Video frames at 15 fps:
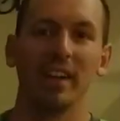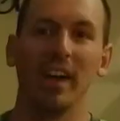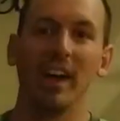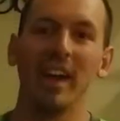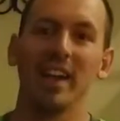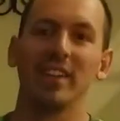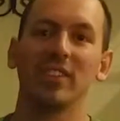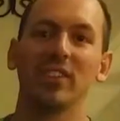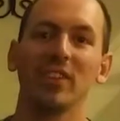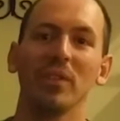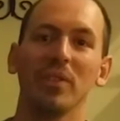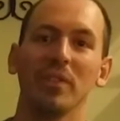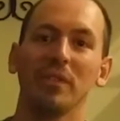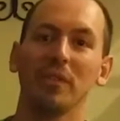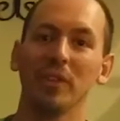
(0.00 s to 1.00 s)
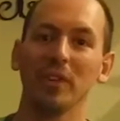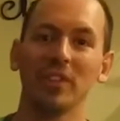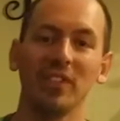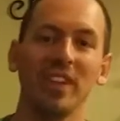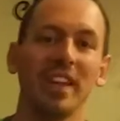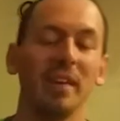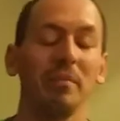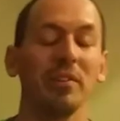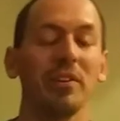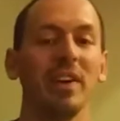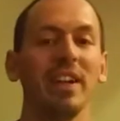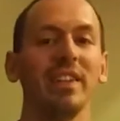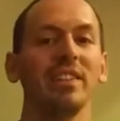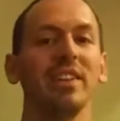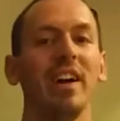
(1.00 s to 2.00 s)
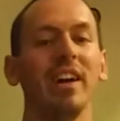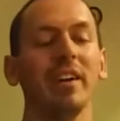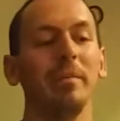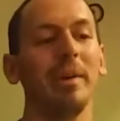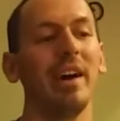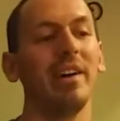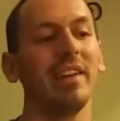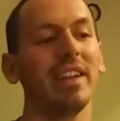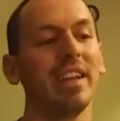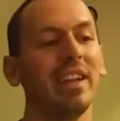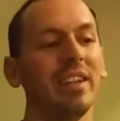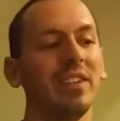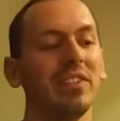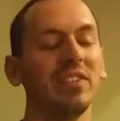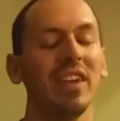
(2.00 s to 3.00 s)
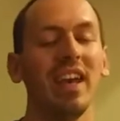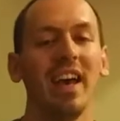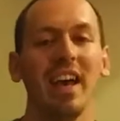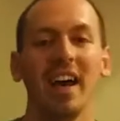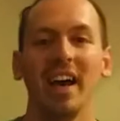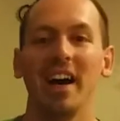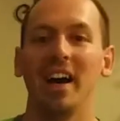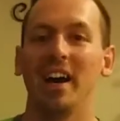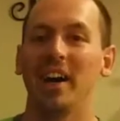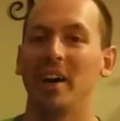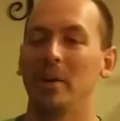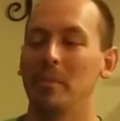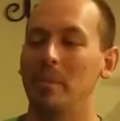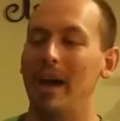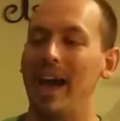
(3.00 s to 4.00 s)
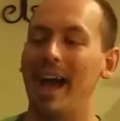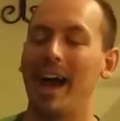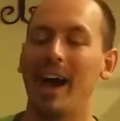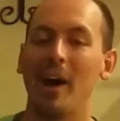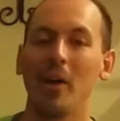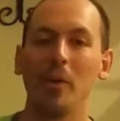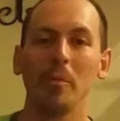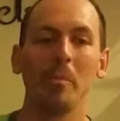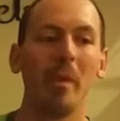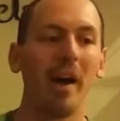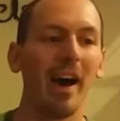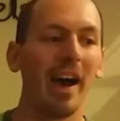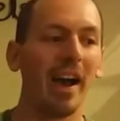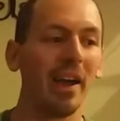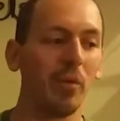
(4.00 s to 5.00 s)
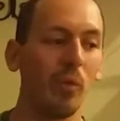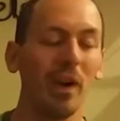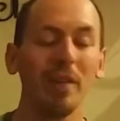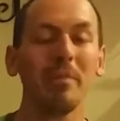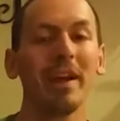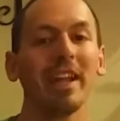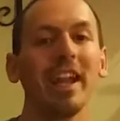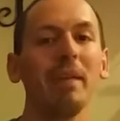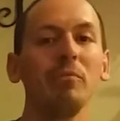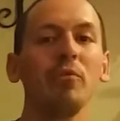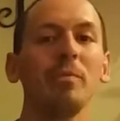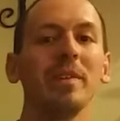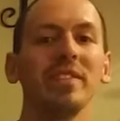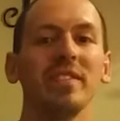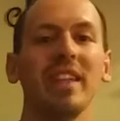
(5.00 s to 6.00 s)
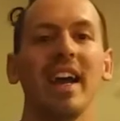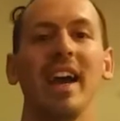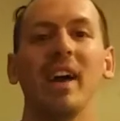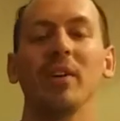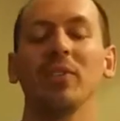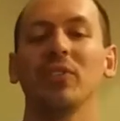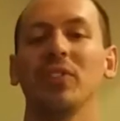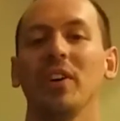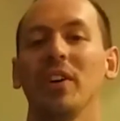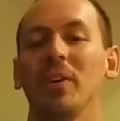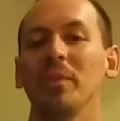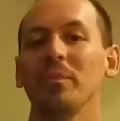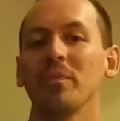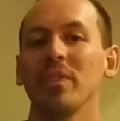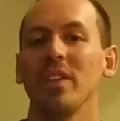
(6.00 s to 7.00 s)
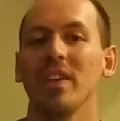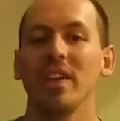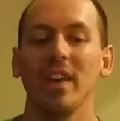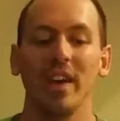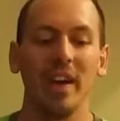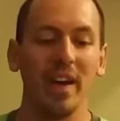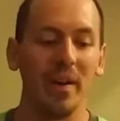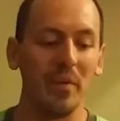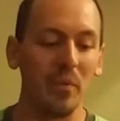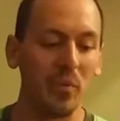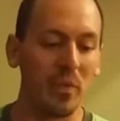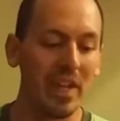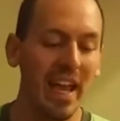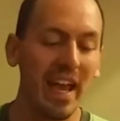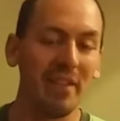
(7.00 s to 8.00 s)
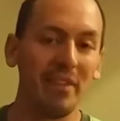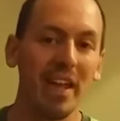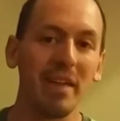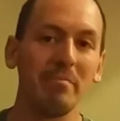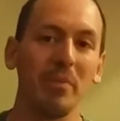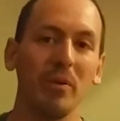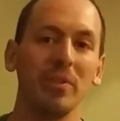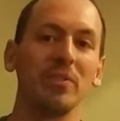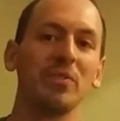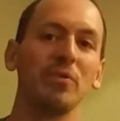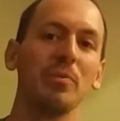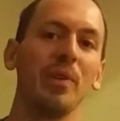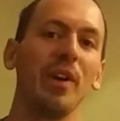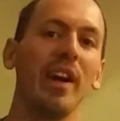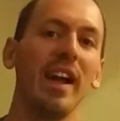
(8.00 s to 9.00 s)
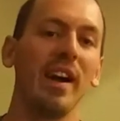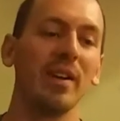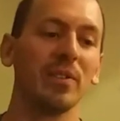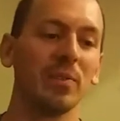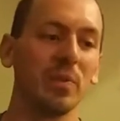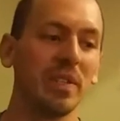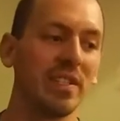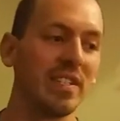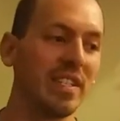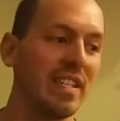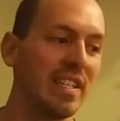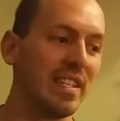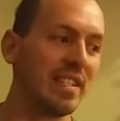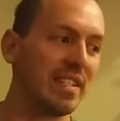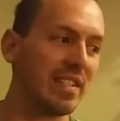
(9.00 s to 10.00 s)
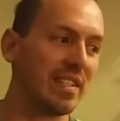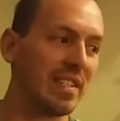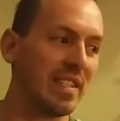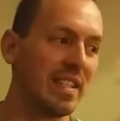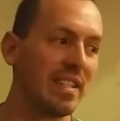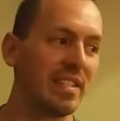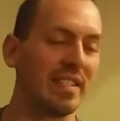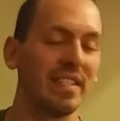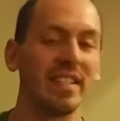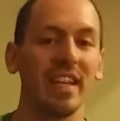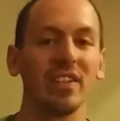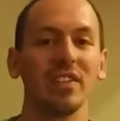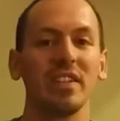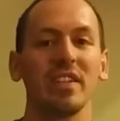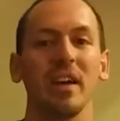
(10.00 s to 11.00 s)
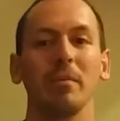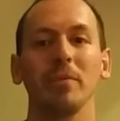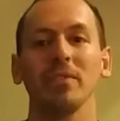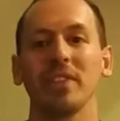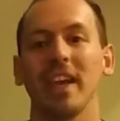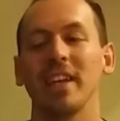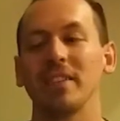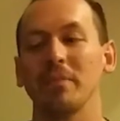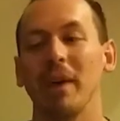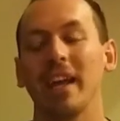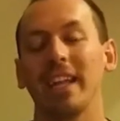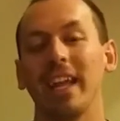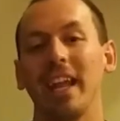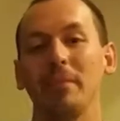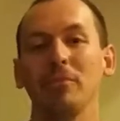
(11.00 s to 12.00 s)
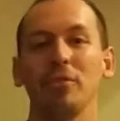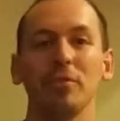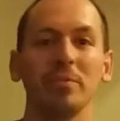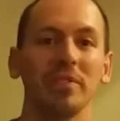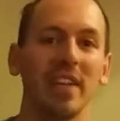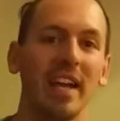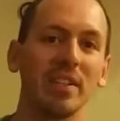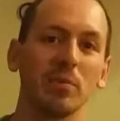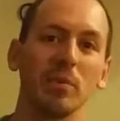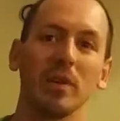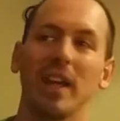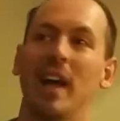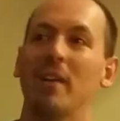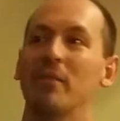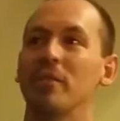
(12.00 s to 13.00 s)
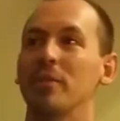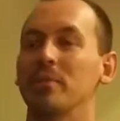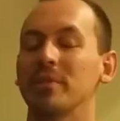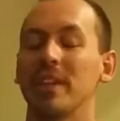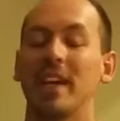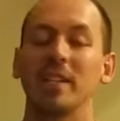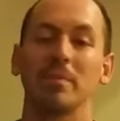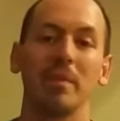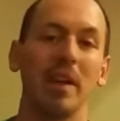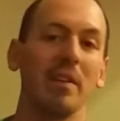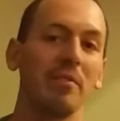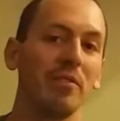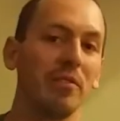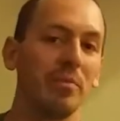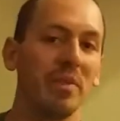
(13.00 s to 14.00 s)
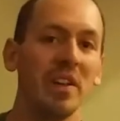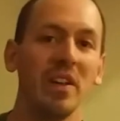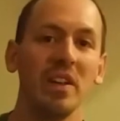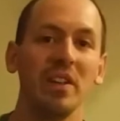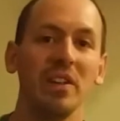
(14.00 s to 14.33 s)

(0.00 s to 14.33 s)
Alright, so the first thing I'm going to go ahead and talk about is where my game room is in the house. So we have a bonus room in our house, which is essentially doubles as my game room / workout room / playroom.